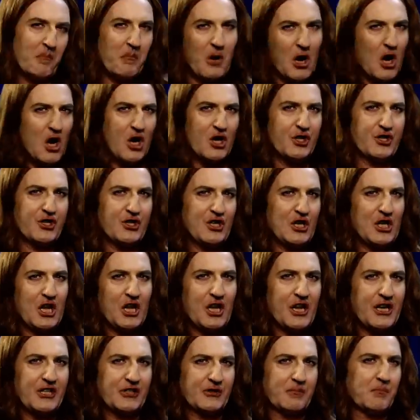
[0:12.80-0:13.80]
a
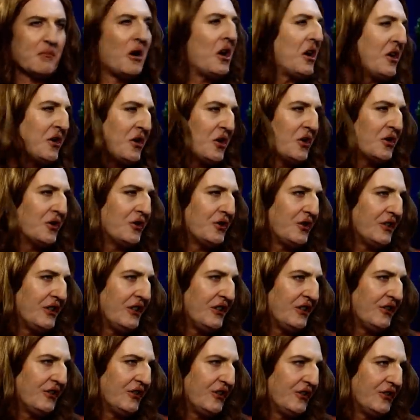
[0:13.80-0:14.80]
marginalized
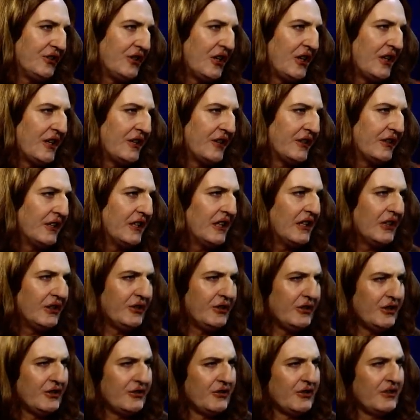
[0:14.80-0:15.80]
minority in society.
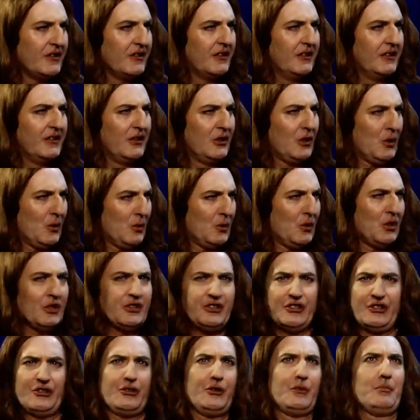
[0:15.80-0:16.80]
Deirdre,
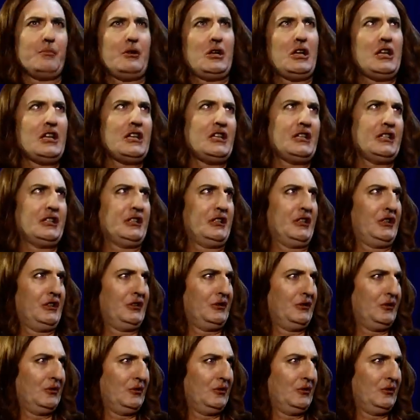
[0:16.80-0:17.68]
what's the plan?